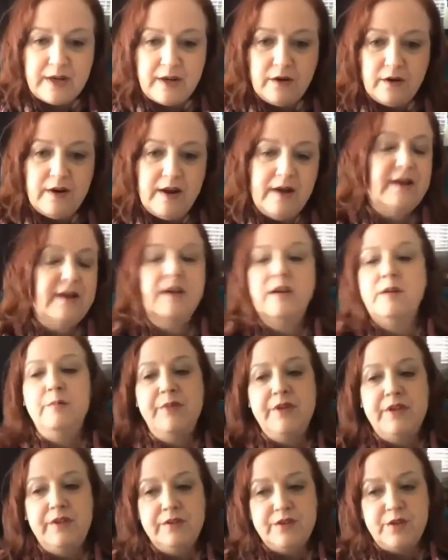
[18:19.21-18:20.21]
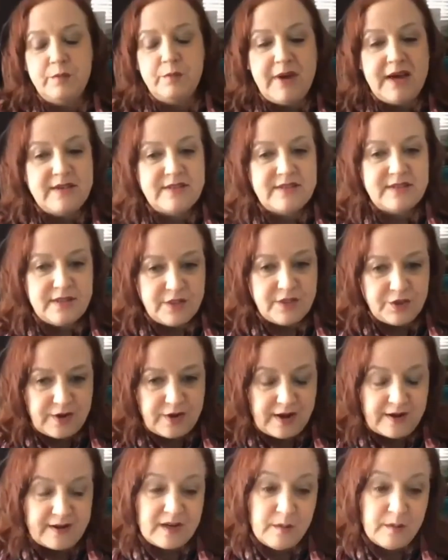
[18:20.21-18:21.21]
You're not going to build your message. You're
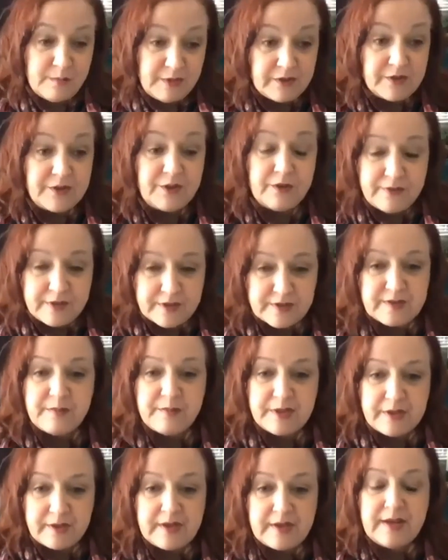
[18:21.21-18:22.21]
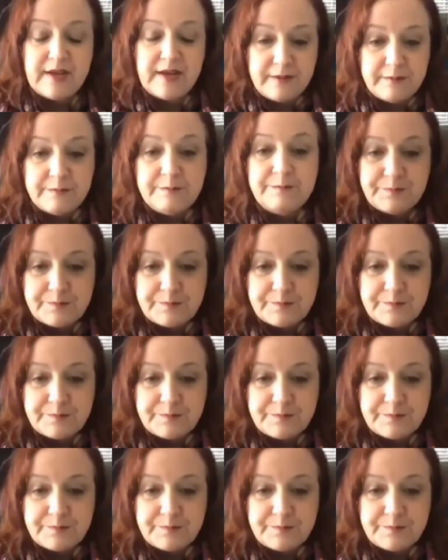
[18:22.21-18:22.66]
not going to build your visibility.